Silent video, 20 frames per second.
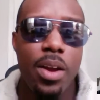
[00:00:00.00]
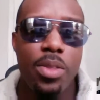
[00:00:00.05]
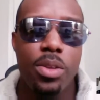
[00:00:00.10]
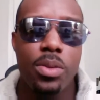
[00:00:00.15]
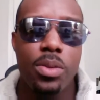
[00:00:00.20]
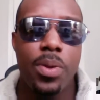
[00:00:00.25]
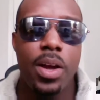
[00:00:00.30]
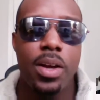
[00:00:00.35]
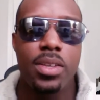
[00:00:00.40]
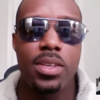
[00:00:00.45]

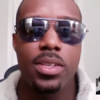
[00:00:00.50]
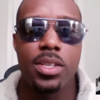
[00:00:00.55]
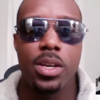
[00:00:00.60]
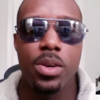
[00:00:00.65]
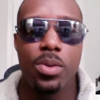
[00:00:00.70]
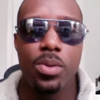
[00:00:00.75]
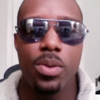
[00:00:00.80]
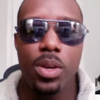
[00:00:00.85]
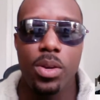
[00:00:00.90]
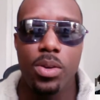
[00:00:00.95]
those boxes,
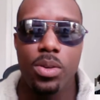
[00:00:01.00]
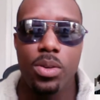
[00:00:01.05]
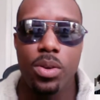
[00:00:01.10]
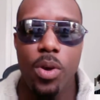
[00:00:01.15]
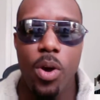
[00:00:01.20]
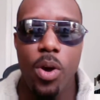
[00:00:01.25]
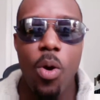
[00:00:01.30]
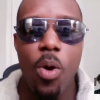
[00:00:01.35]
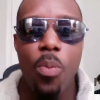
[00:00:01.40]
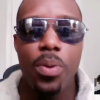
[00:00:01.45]
you you sort
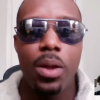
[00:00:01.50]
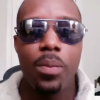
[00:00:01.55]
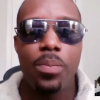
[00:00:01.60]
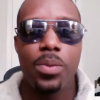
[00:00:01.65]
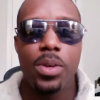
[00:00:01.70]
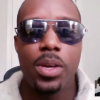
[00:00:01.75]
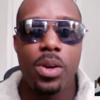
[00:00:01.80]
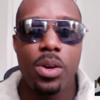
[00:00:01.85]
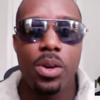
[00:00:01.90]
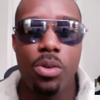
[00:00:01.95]
of open up
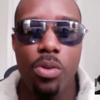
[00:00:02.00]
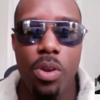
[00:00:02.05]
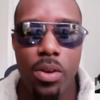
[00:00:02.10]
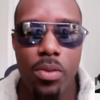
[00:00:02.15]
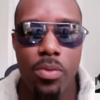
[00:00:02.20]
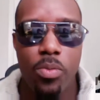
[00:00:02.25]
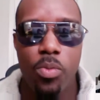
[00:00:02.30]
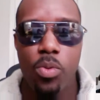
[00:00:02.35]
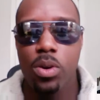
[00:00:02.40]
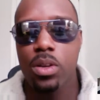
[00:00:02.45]
new
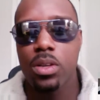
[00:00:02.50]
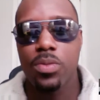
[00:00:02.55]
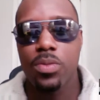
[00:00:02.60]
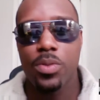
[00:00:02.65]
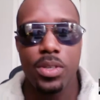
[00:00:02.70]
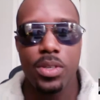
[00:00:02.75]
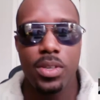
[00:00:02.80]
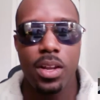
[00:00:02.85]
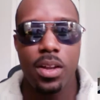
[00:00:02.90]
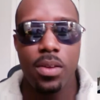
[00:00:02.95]
creative worlds for
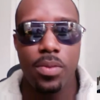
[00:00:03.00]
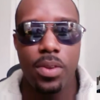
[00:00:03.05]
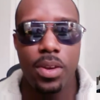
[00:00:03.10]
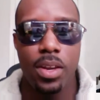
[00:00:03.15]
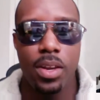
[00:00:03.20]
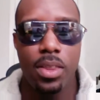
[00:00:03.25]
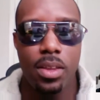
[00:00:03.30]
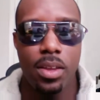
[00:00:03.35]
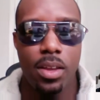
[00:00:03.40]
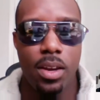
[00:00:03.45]
yourself. And
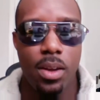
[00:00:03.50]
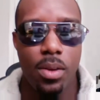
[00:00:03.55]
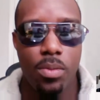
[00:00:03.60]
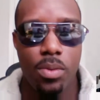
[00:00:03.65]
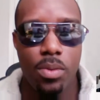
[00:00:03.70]
I, you know,